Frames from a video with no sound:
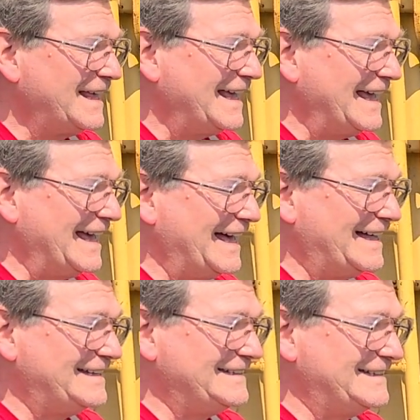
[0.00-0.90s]

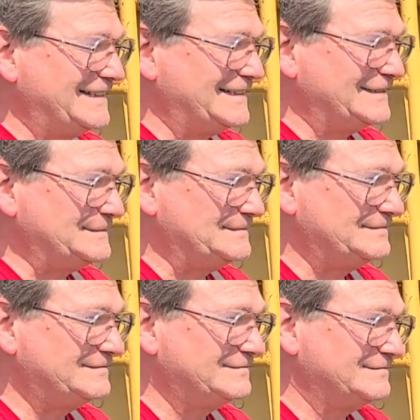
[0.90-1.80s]
And uh,
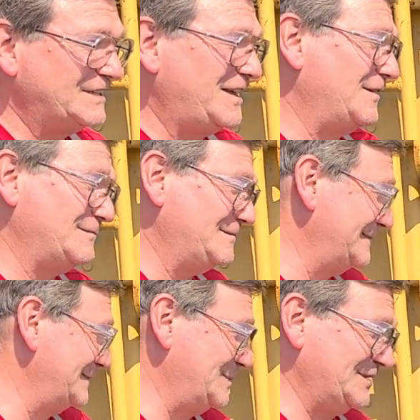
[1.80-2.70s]
yeah,
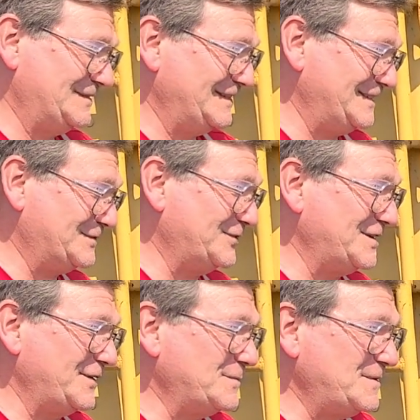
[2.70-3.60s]
but it turned
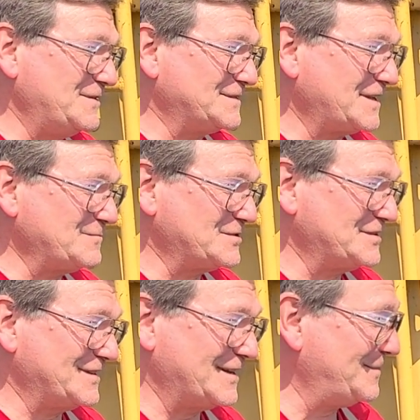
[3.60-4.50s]
out to be the same
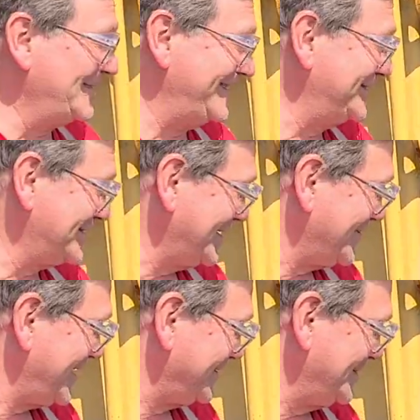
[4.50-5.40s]
machine Couple and I just I
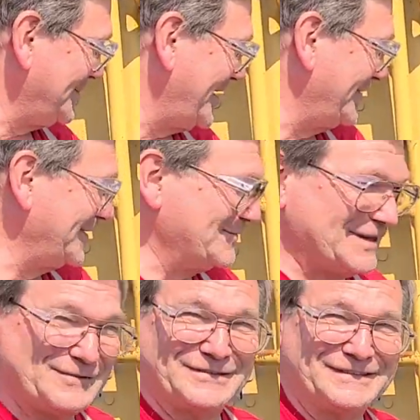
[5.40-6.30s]
cracked up laughing when
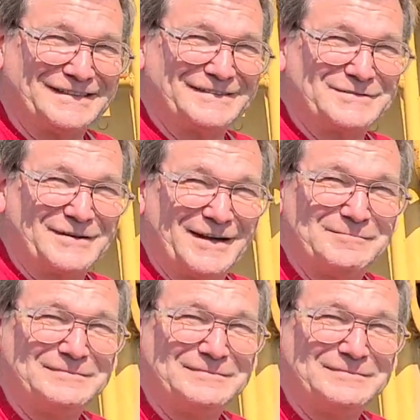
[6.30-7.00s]
I looked at that strap.